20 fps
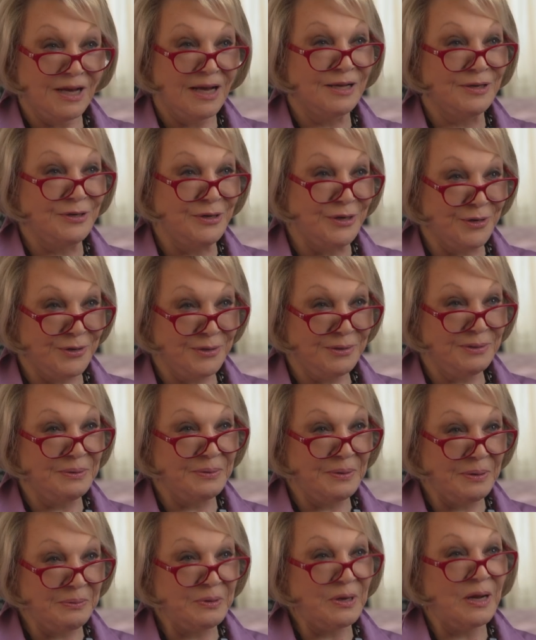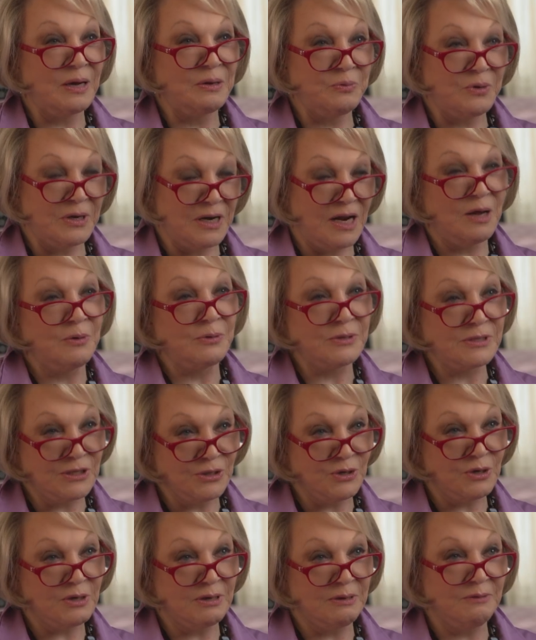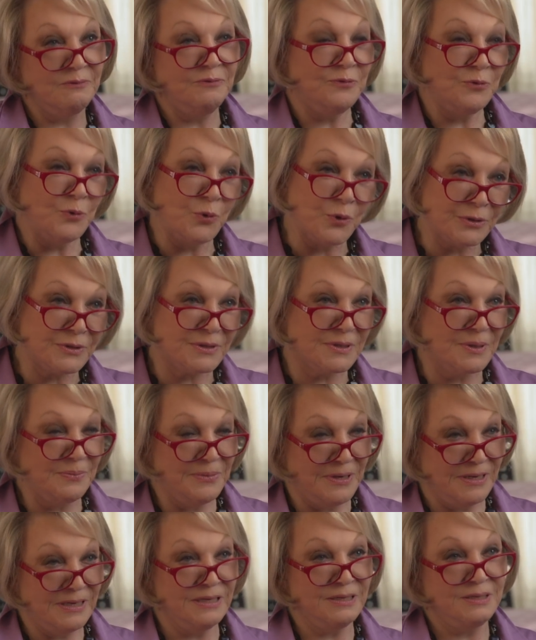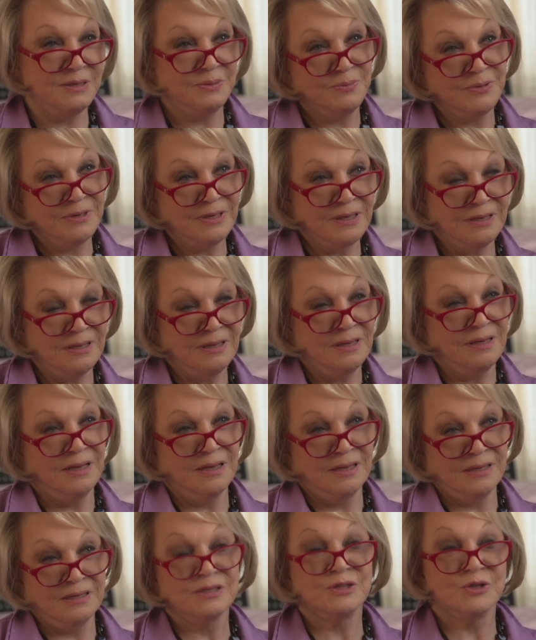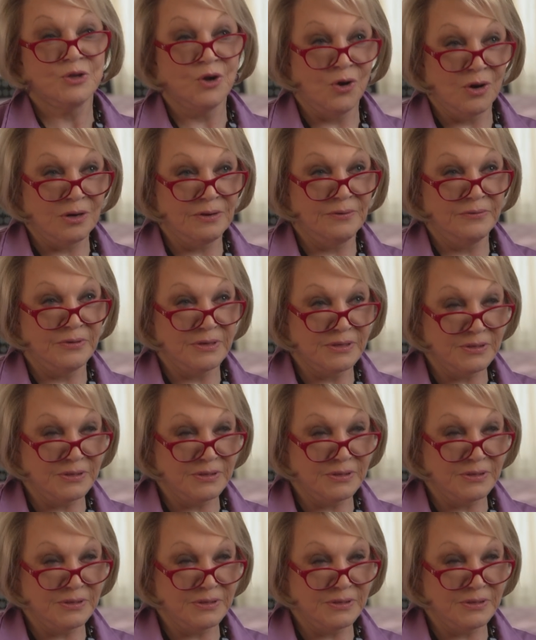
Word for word: on her when I was looking for somebody to be a star of